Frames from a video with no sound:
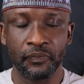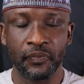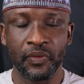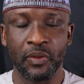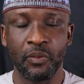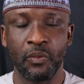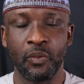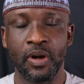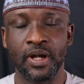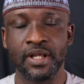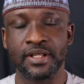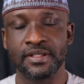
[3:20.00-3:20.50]

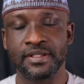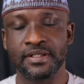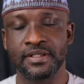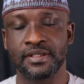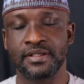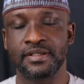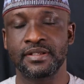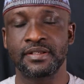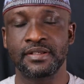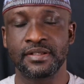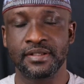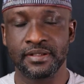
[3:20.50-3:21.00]

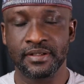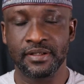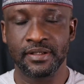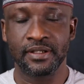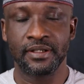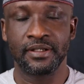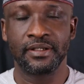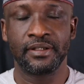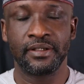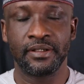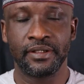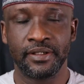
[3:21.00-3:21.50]
once
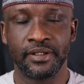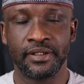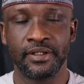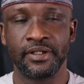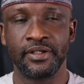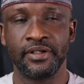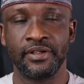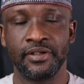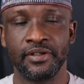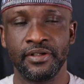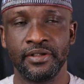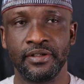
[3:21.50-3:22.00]

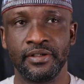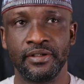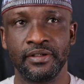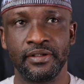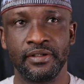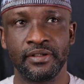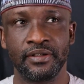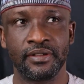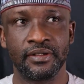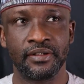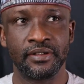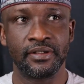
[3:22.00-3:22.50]

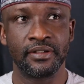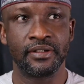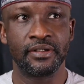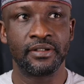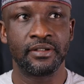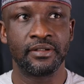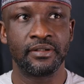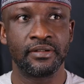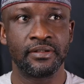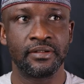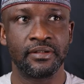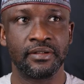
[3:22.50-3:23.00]
he
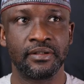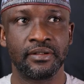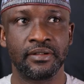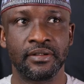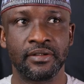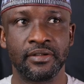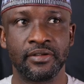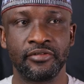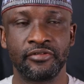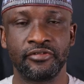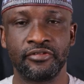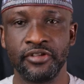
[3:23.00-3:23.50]

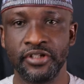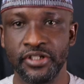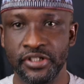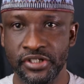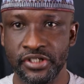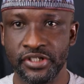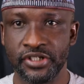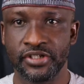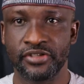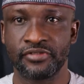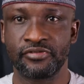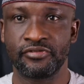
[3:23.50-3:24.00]

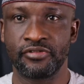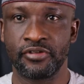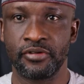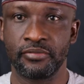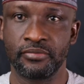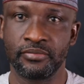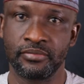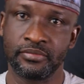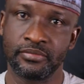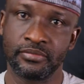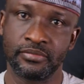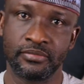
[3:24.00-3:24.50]
finishes
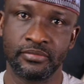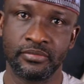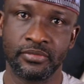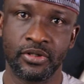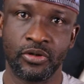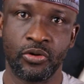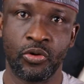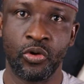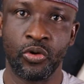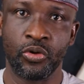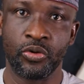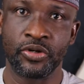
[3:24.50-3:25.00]
from
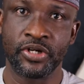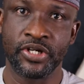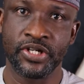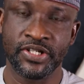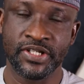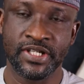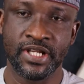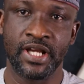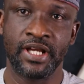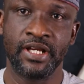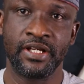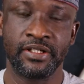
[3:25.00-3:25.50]
or
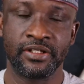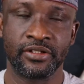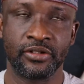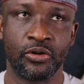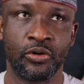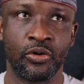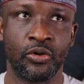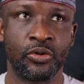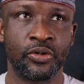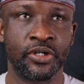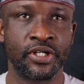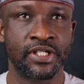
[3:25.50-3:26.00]
resign
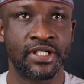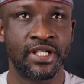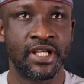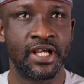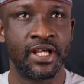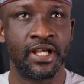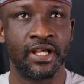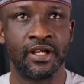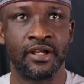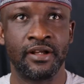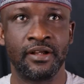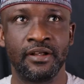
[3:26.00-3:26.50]
or
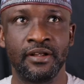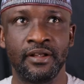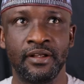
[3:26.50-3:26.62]
retire,